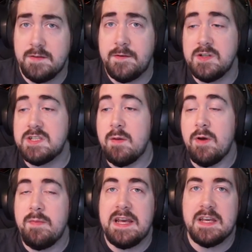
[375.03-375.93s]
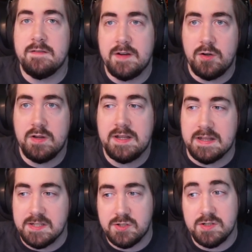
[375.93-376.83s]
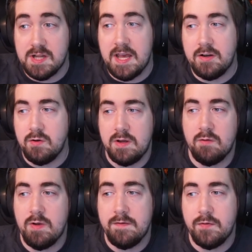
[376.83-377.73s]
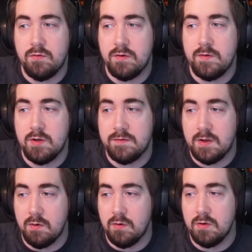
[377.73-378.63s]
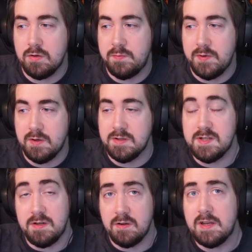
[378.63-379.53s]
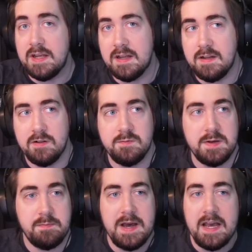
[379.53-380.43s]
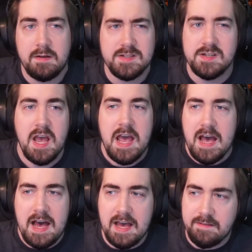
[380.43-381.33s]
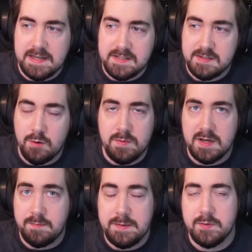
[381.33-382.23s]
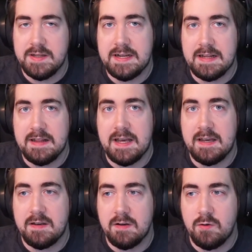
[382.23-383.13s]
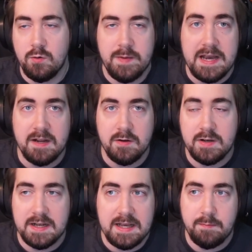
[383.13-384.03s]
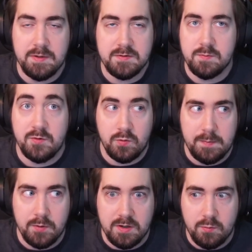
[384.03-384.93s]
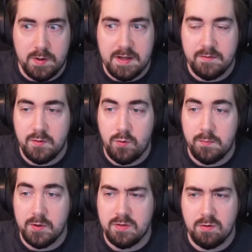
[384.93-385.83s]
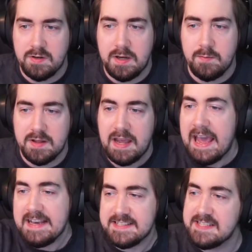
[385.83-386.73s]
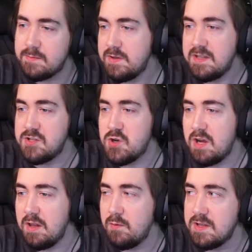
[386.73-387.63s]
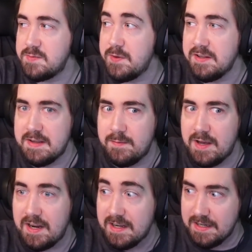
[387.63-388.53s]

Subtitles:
first time I'm making a video like this, just like doing a rough overview of the old builds and looking a little bit back, because I've had so many people lately like go back and look at like builds from 3.12 and 3.13, be like, hey, I'm really struggling with this build. And I'm like,